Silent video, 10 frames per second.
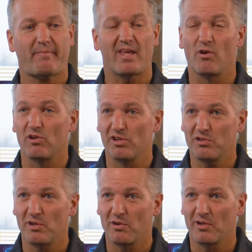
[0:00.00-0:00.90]
It all looked
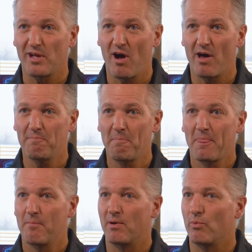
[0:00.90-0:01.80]
good early on,
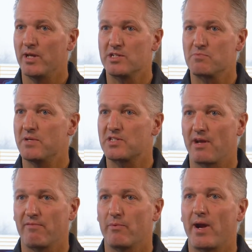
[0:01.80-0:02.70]
but we just missed
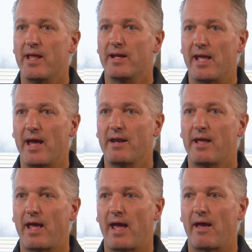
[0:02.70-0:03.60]
every rain again,
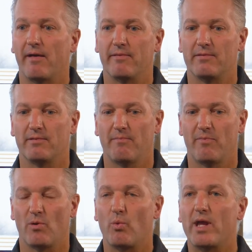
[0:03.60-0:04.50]
and
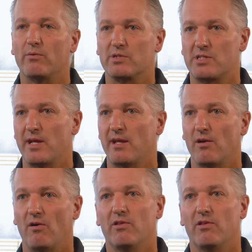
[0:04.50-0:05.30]
the wheat was taking all